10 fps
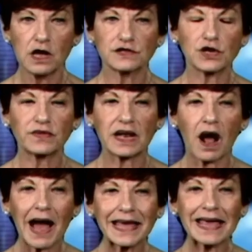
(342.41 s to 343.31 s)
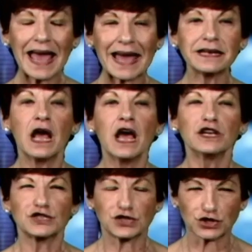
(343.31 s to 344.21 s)
so that I can
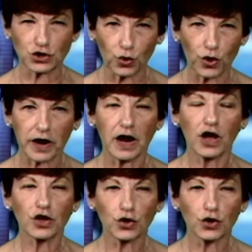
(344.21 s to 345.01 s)
store